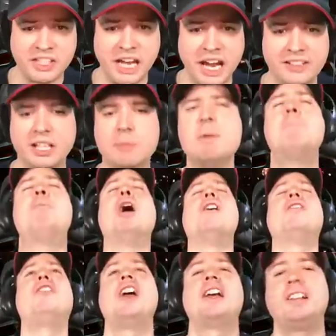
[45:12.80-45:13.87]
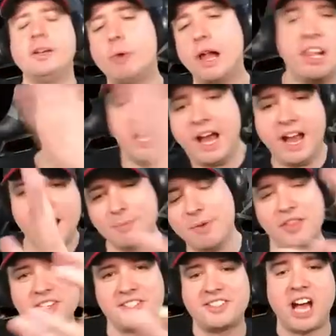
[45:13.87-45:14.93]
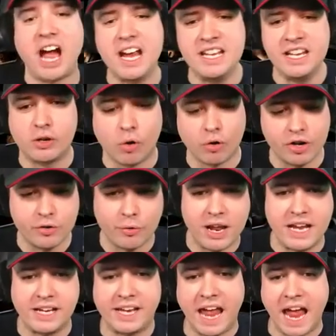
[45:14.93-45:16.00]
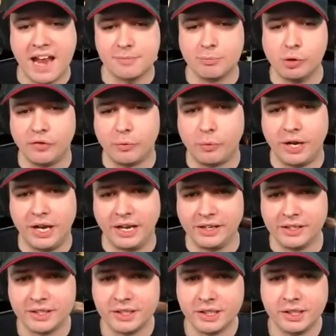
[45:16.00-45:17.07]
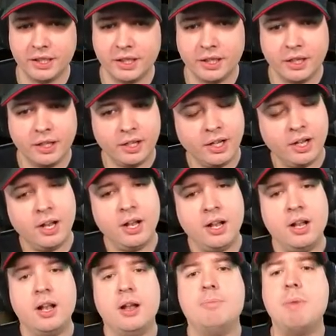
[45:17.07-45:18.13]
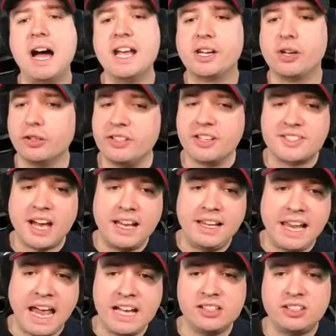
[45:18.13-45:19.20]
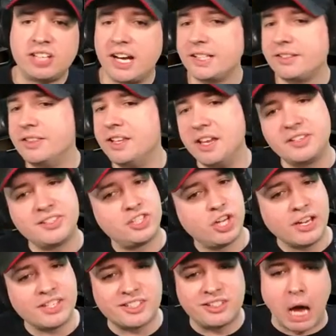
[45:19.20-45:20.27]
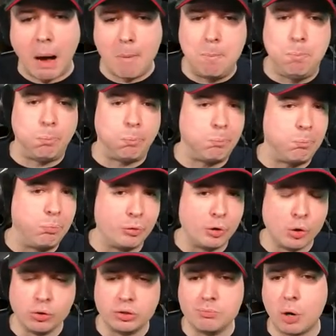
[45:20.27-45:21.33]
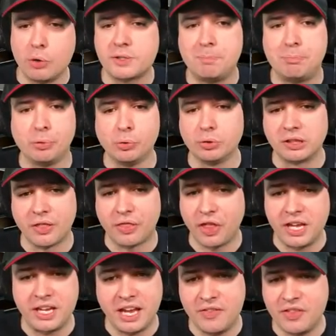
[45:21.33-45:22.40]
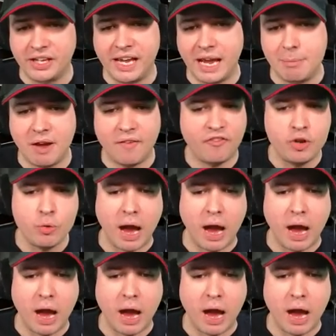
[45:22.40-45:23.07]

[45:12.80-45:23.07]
he hitting me perfectly well? And I'm in this tiny corridor and I can't move away. My goodness, a late Titan is just the most brutal thing in the game. If you